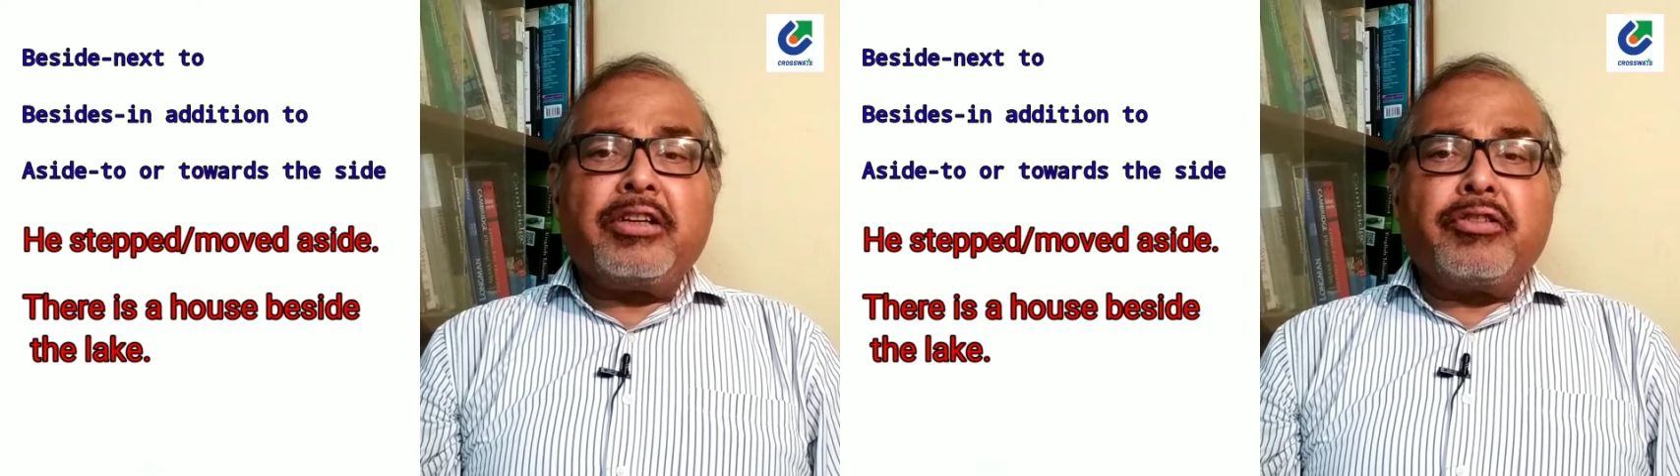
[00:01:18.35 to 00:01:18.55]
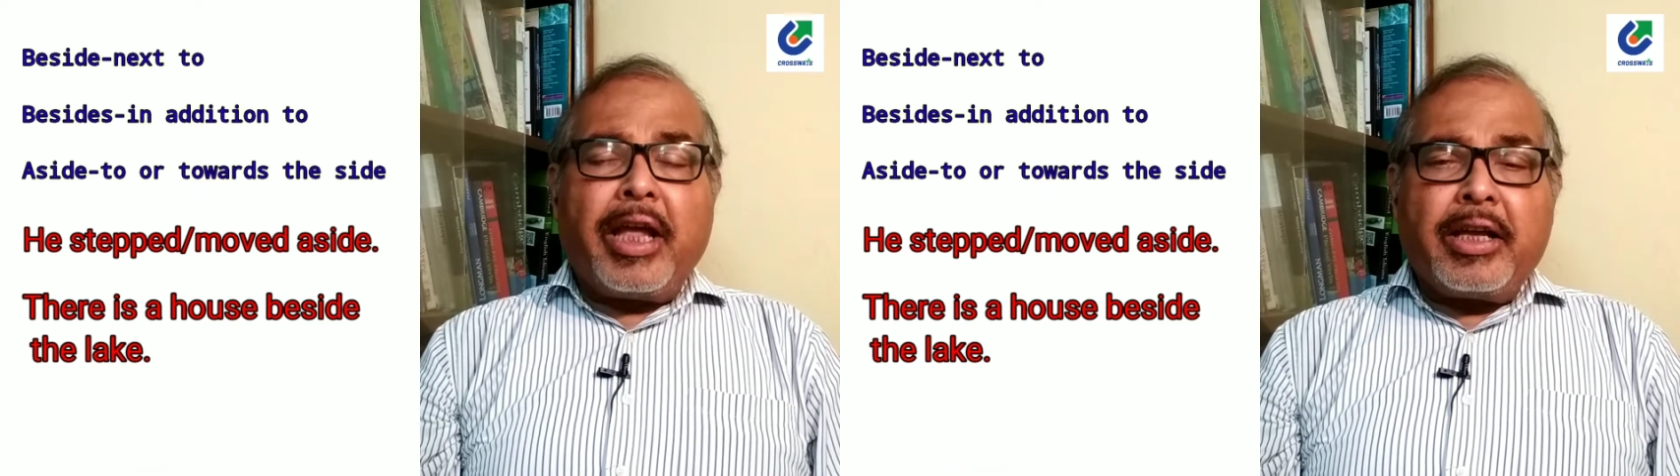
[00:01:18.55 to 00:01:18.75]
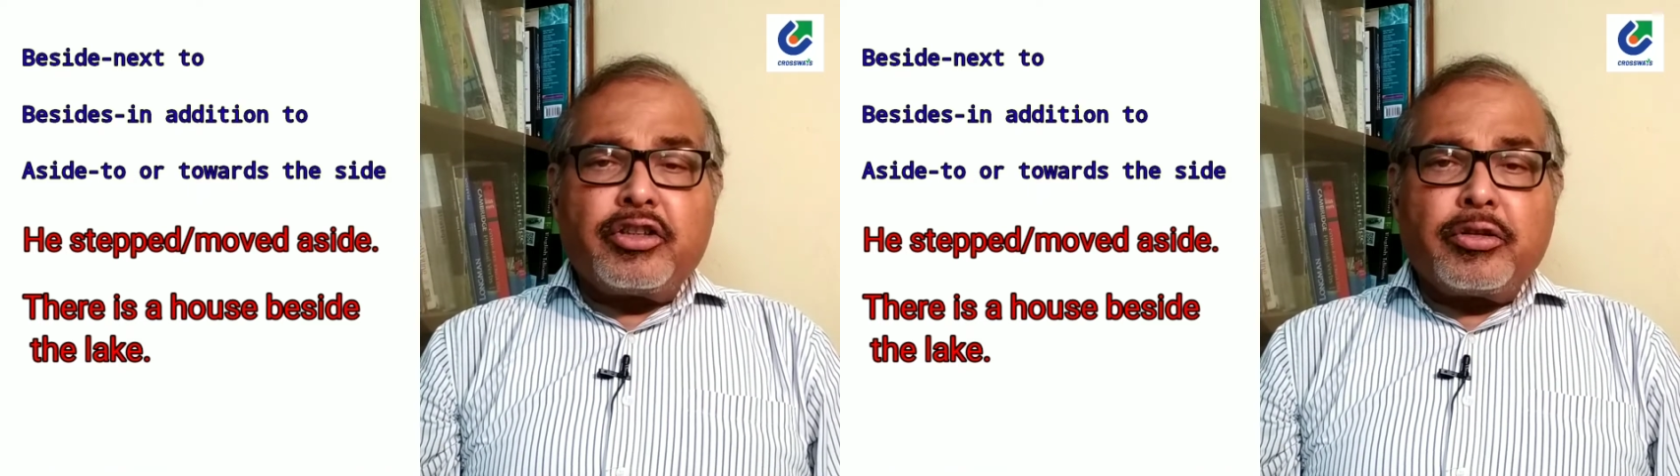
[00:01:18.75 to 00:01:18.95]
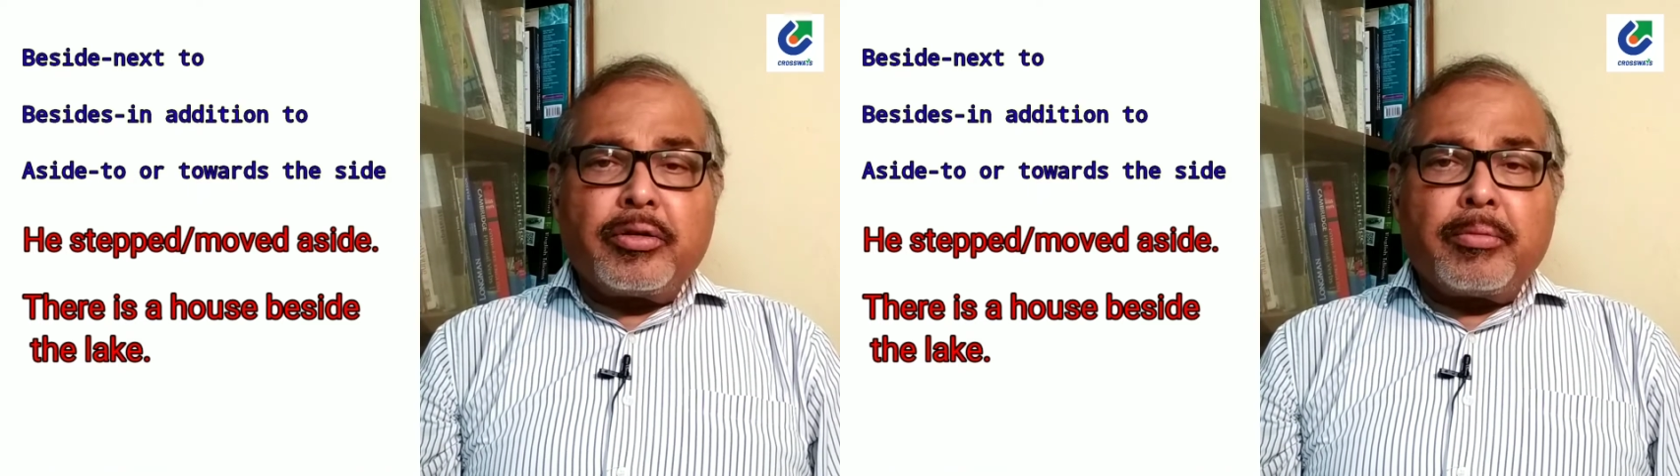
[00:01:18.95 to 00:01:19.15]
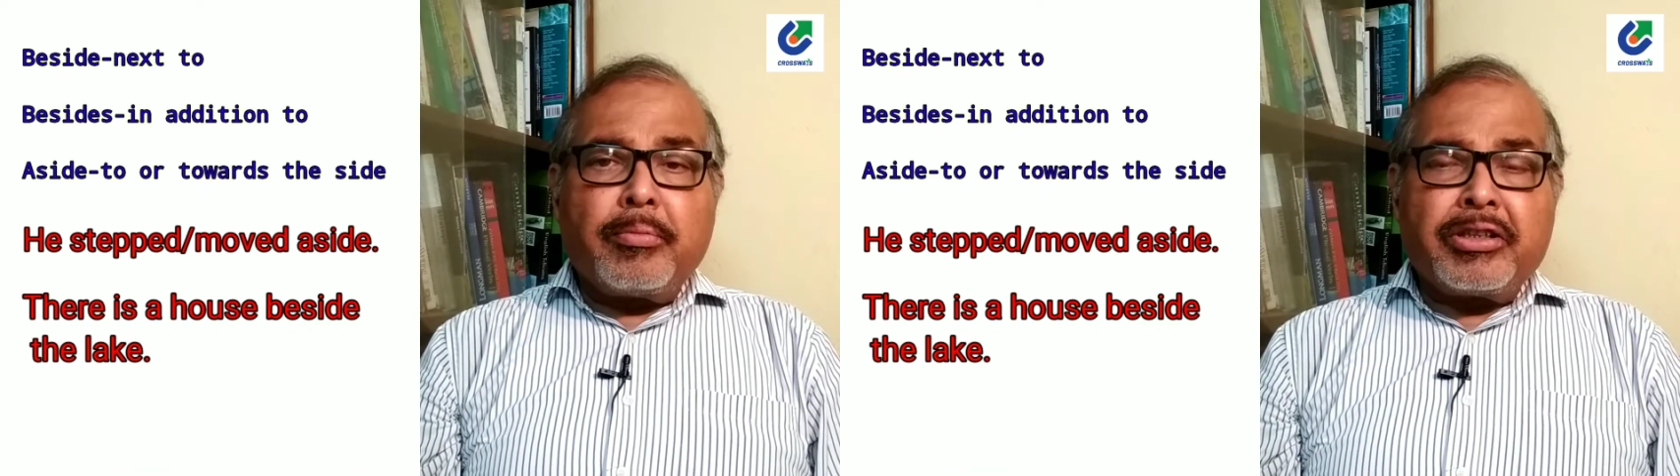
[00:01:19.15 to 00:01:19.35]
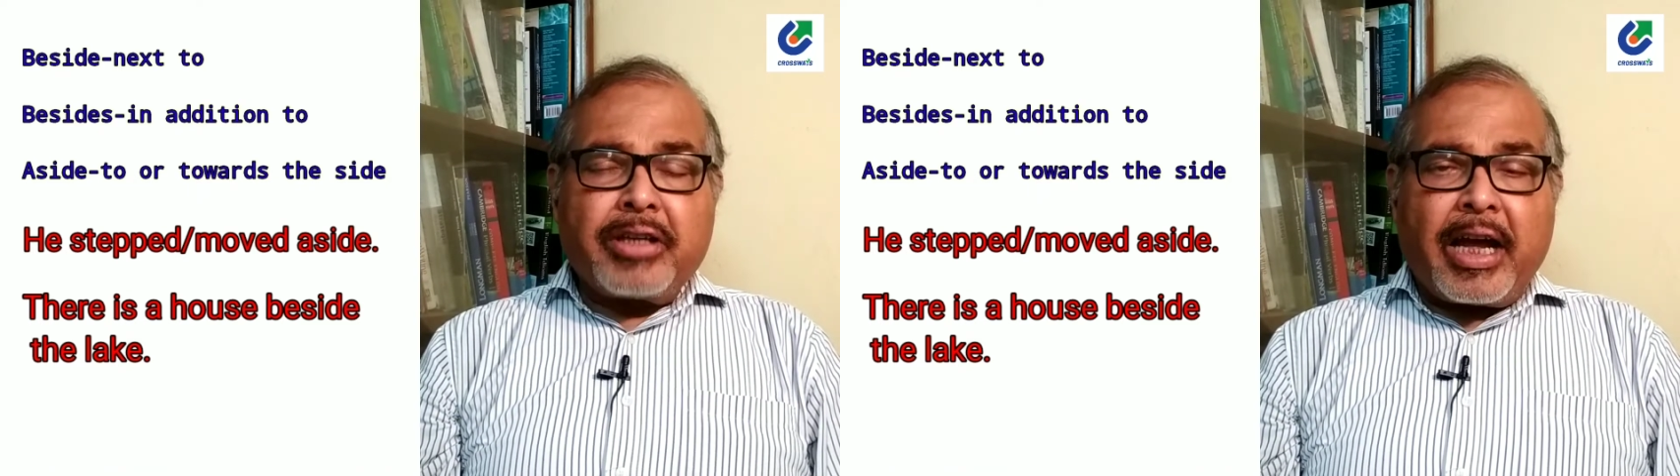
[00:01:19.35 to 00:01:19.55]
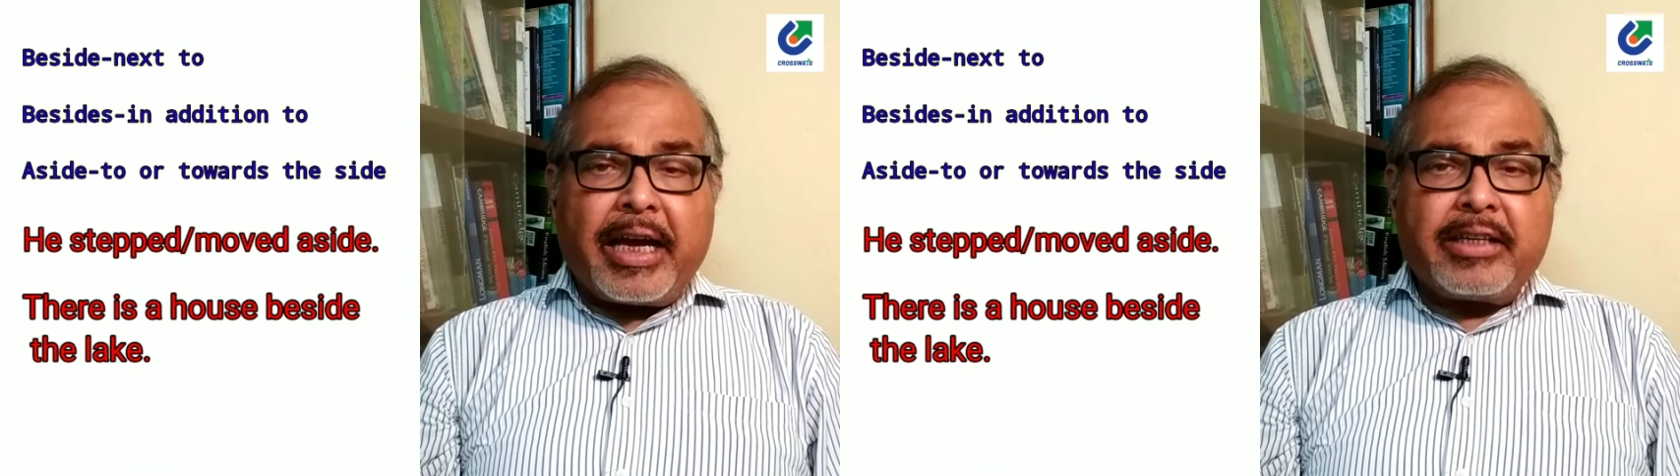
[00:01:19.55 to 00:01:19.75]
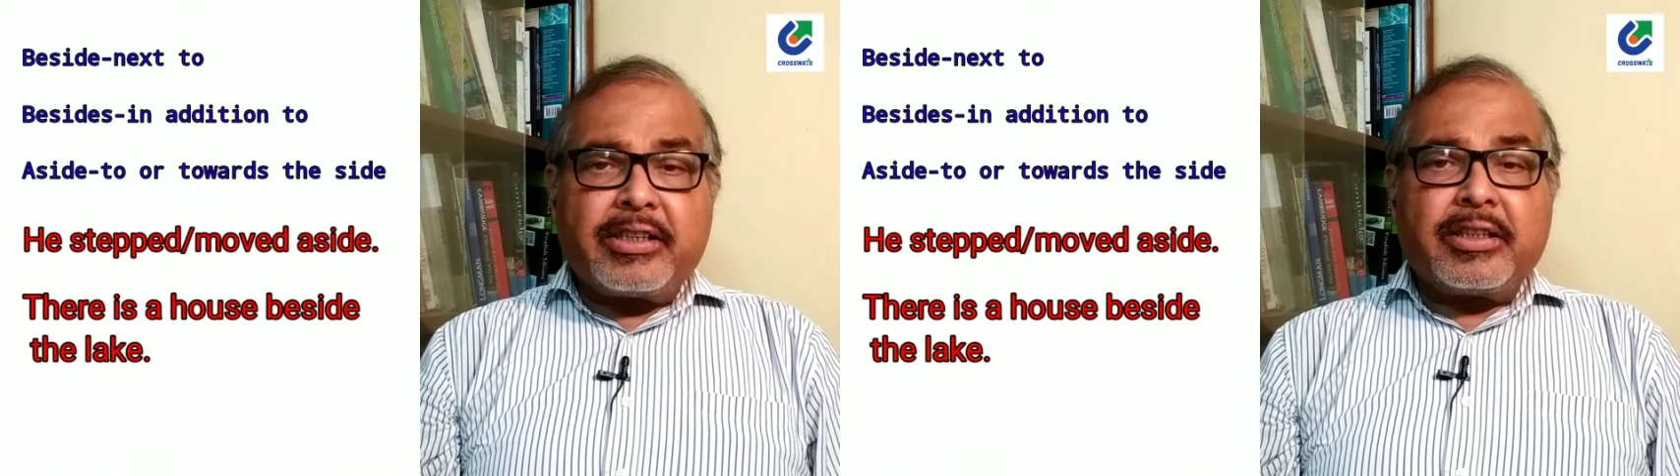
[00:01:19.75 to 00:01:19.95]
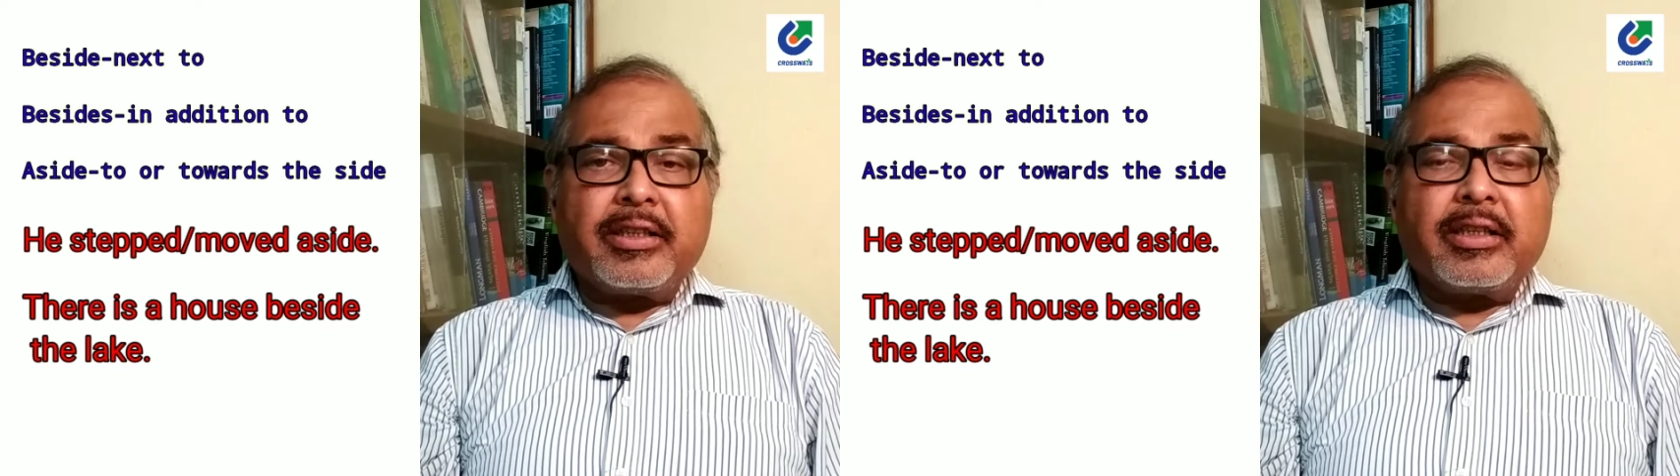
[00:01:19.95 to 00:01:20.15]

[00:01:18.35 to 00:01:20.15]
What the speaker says: things besides